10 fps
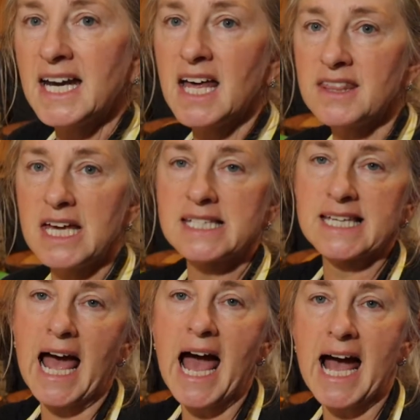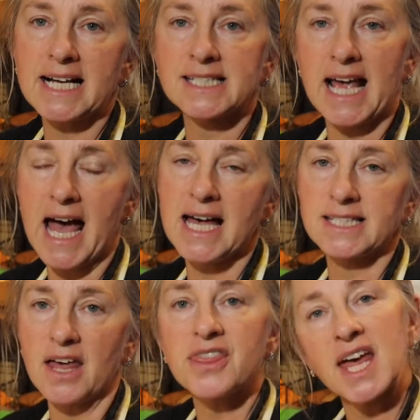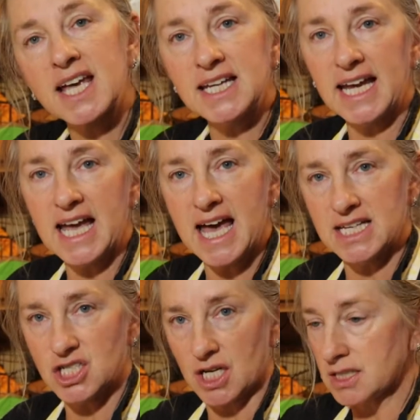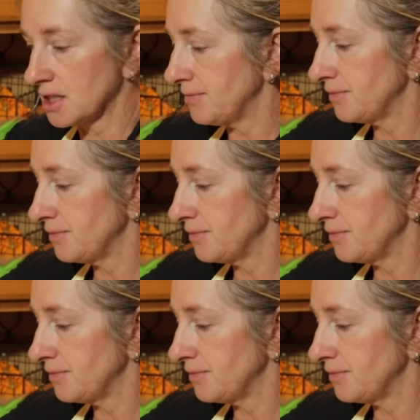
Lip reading: This acts as a thickening agent.